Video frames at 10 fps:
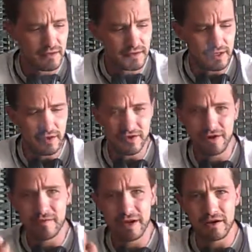You know, they're
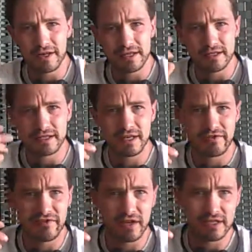Americans, not
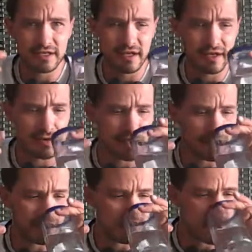fucking Saudi Arabians.